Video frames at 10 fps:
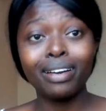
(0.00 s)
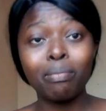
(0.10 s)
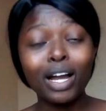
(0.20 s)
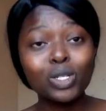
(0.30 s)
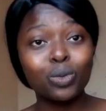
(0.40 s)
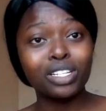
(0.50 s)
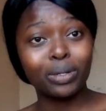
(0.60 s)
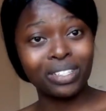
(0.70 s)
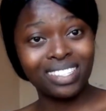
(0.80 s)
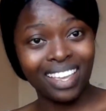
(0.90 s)
Back to what
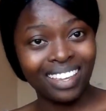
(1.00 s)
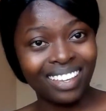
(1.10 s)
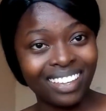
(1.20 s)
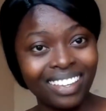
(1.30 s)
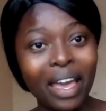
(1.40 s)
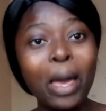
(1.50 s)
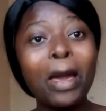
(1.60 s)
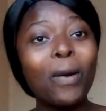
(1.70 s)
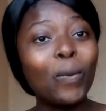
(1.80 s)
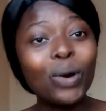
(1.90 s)
I was saying.
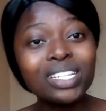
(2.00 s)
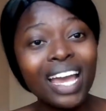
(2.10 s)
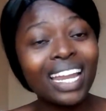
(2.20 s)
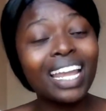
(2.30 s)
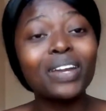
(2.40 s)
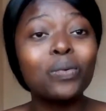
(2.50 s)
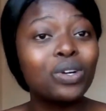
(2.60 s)
What I like,